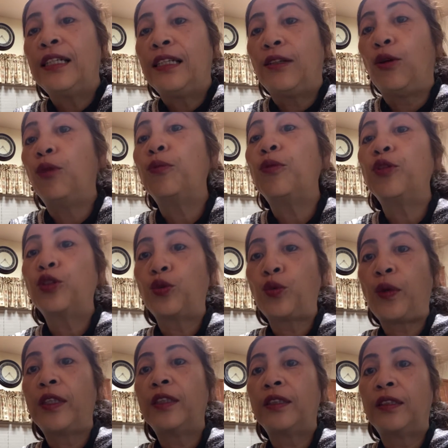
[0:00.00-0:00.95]
almost
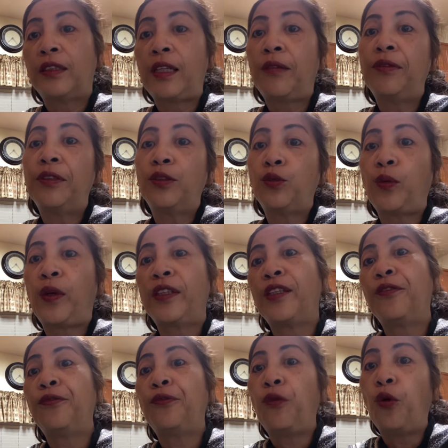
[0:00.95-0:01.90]

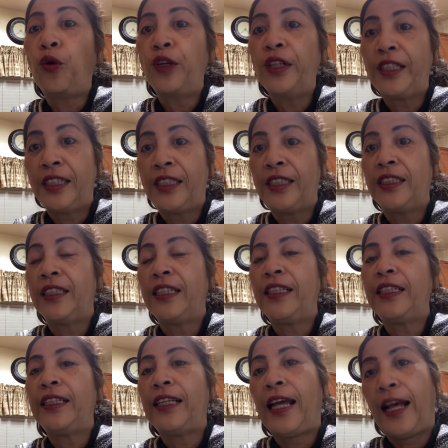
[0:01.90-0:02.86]
7:24 here
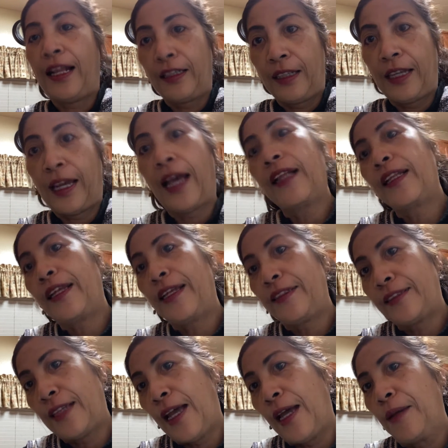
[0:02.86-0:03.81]
in LA
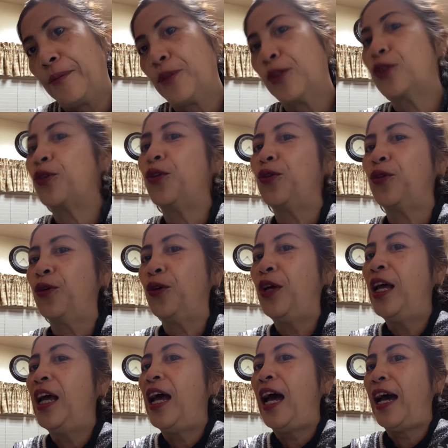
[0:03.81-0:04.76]
time. So
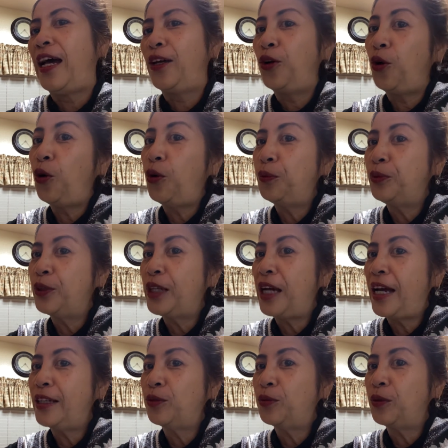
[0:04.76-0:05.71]
I hope you
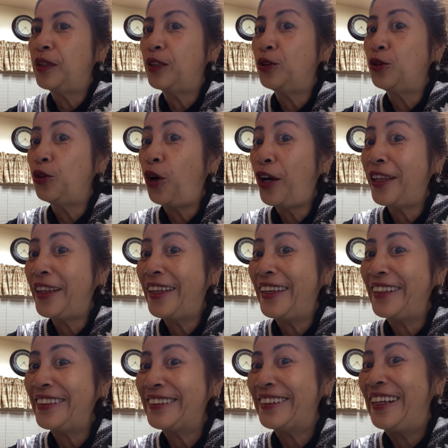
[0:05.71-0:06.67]
guys will enjoy
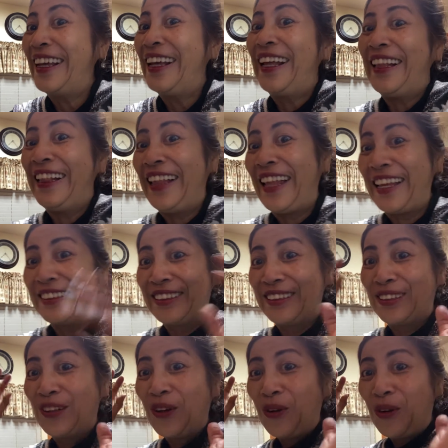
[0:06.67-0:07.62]
this. Let's
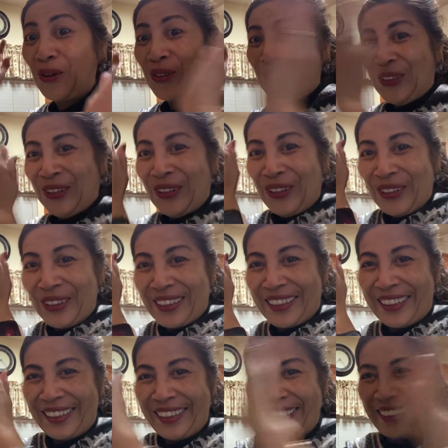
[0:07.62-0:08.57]
go cook.
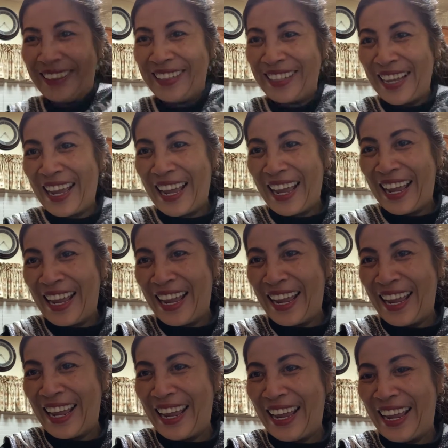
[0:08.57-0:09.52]

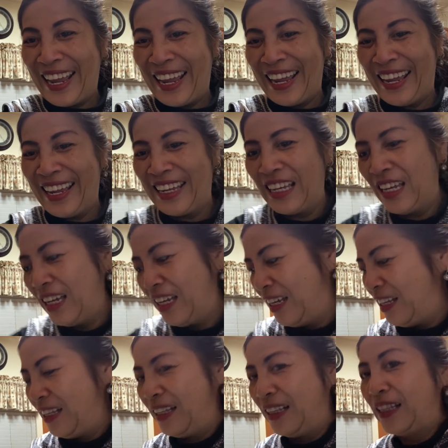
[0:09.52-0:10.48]
Yay!
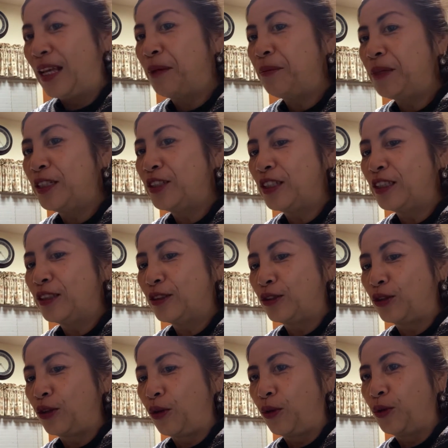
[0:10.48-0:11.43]
Let me just
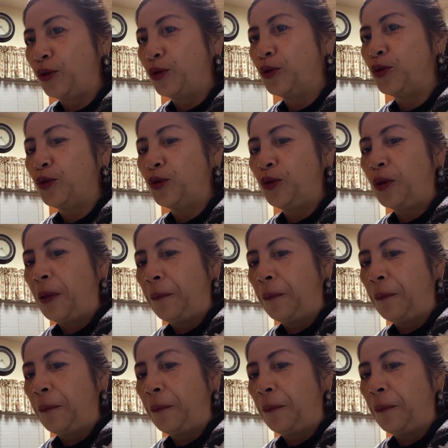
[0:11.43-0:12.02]
show you